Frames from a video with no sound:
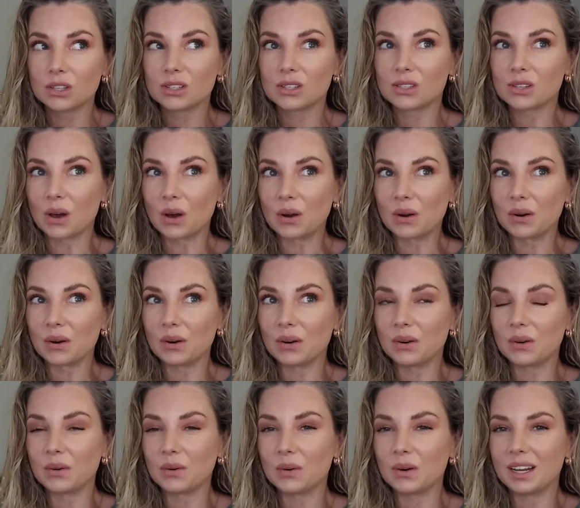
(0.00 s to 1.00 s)

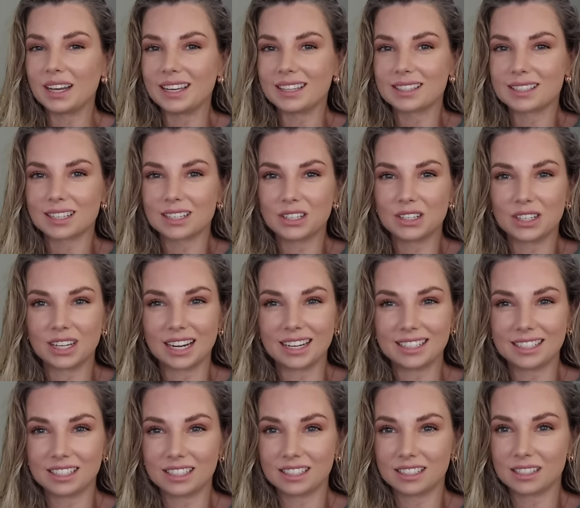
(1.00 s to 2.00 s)
So it's a good
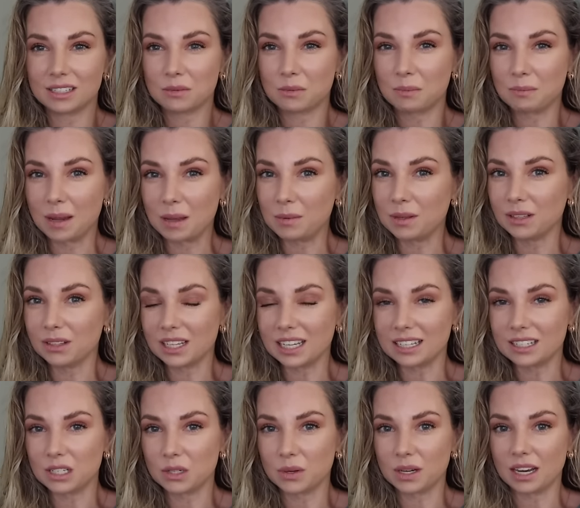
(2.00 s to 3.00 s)
idea to maybe look
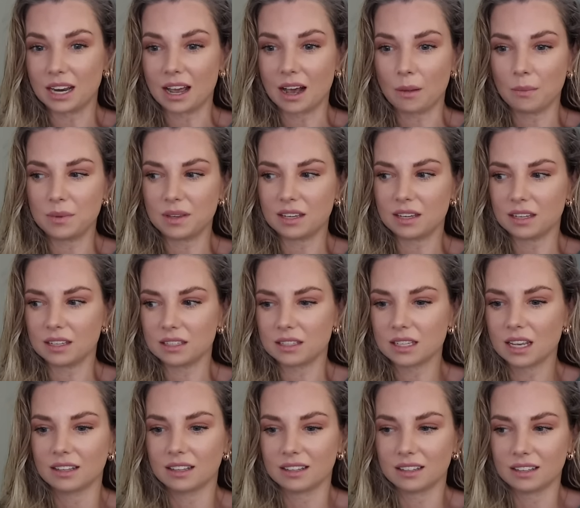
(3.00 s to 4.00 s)
into it now, because
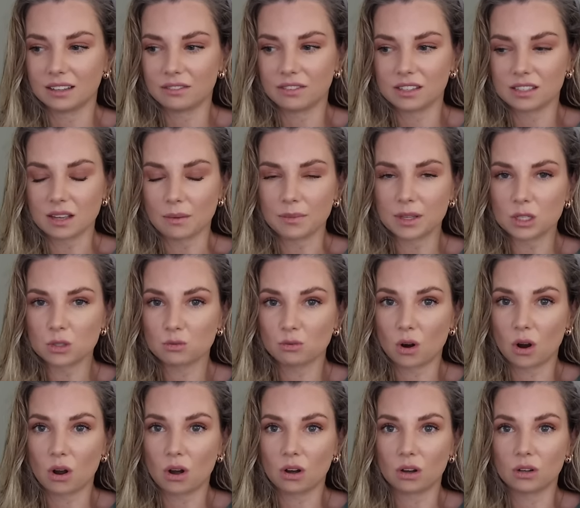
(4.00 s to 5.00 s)
like, if something's
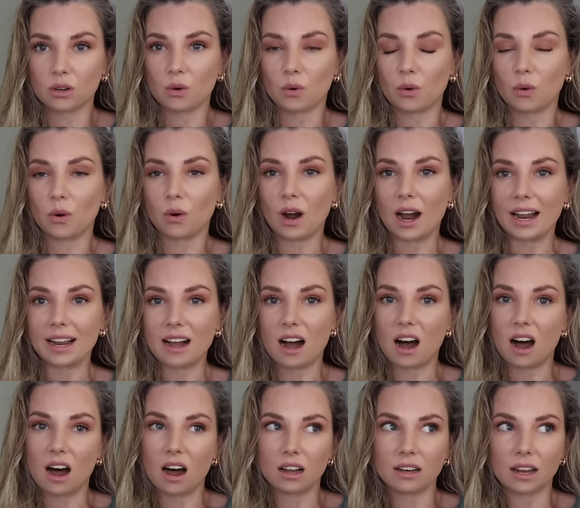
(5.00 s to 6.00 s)
wrong or I
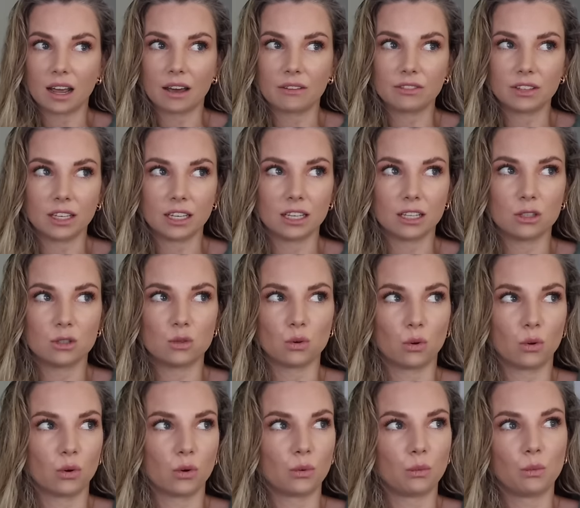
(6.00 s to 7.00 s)
can't have kids
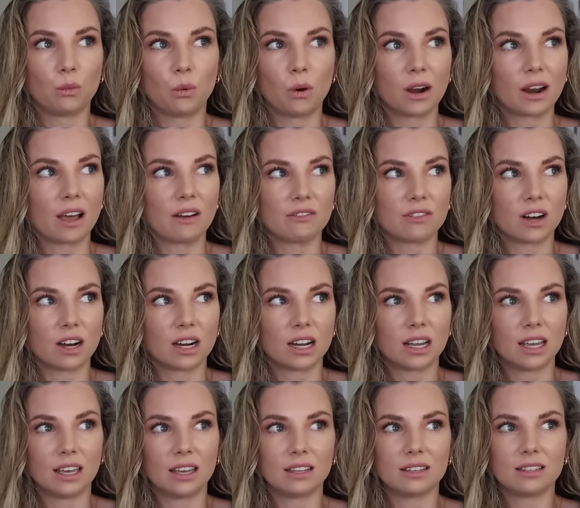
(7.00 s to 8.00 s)
or whatever,
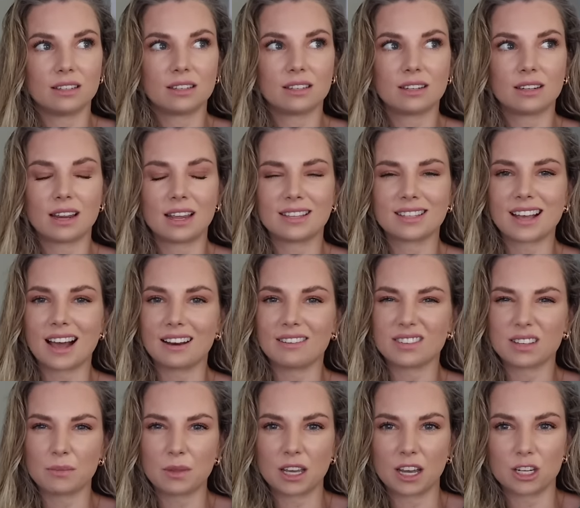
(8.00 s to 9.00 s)
it's kind
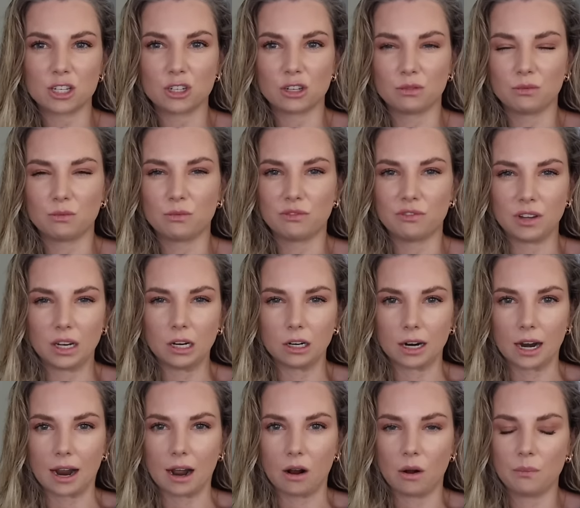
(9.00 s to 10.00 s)
of something I should
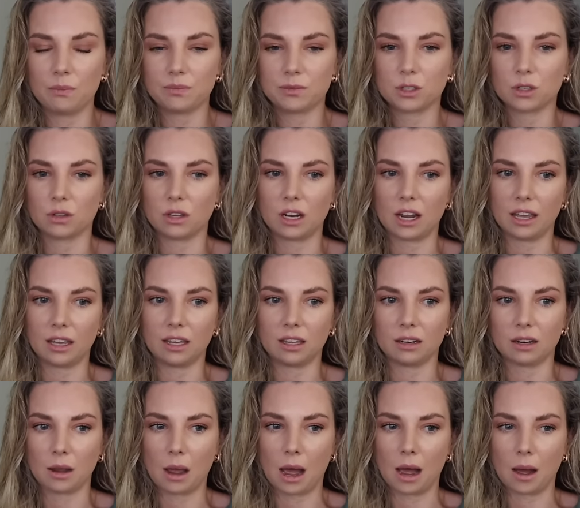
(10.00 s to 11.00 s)
figure out so that I
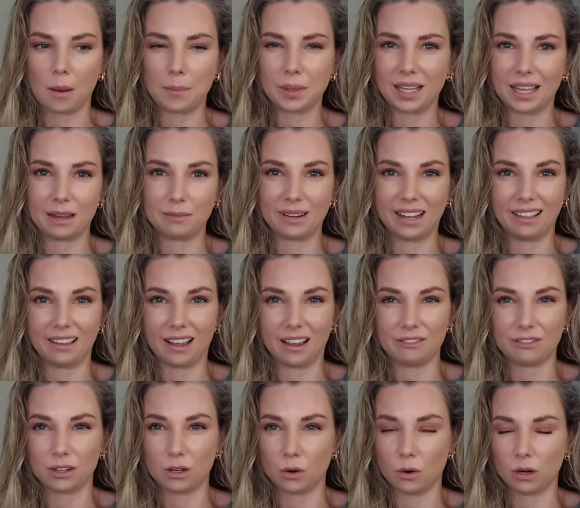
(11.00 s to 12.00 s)
can plan my
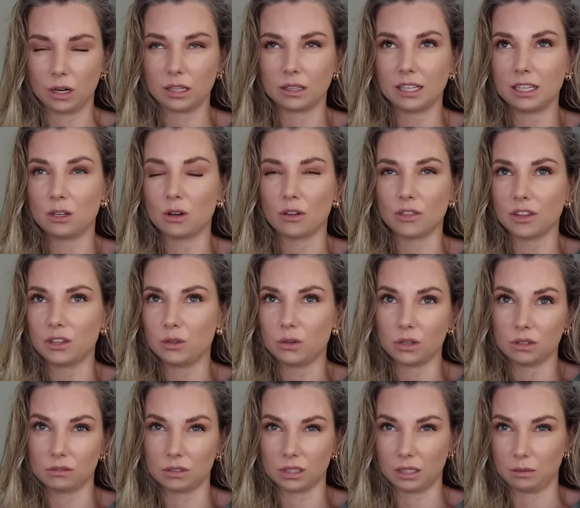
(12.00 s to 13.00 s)
life accordingly. Not that you
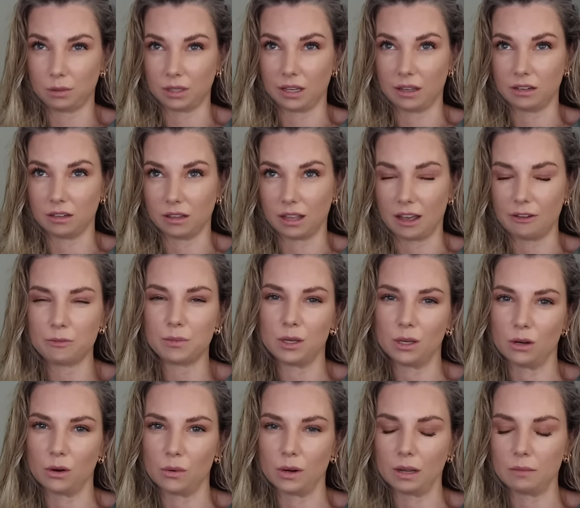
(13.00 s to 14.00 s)
can really plan your life, but
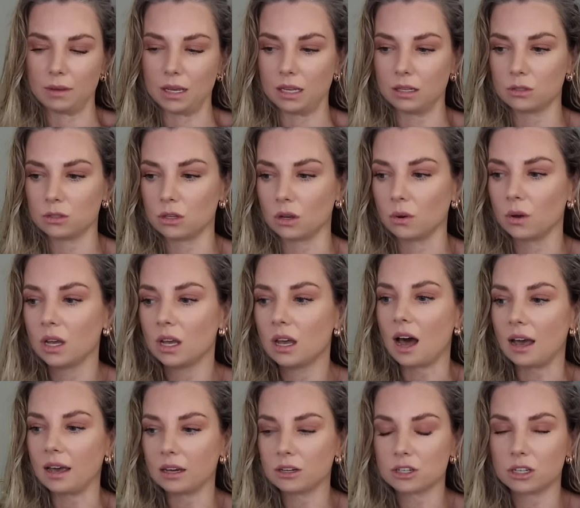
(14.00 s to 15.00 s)
you know what I mean. So
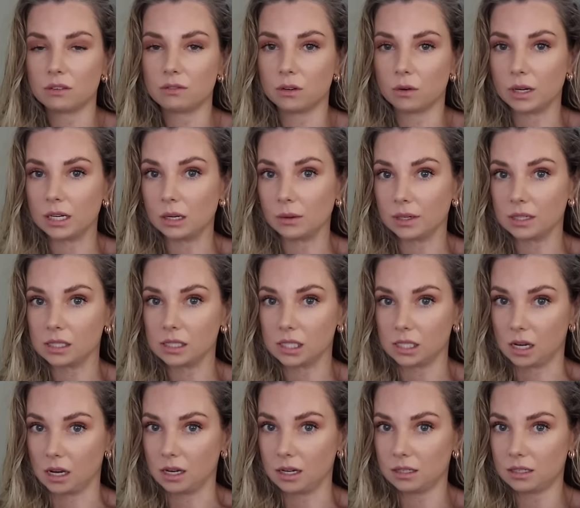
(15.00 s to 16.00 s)
I actually have no idea where to
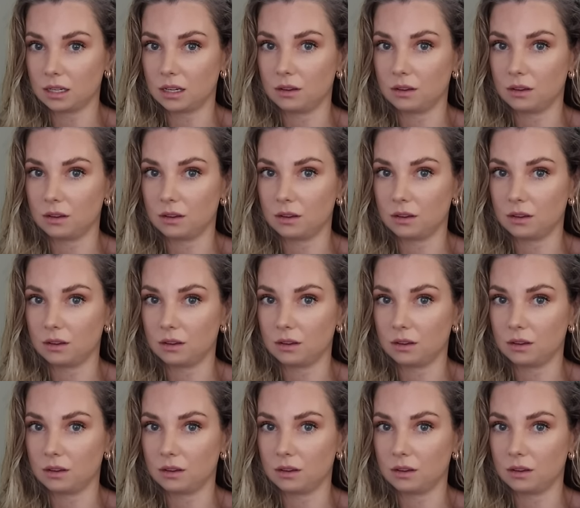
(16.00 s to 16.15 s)
start.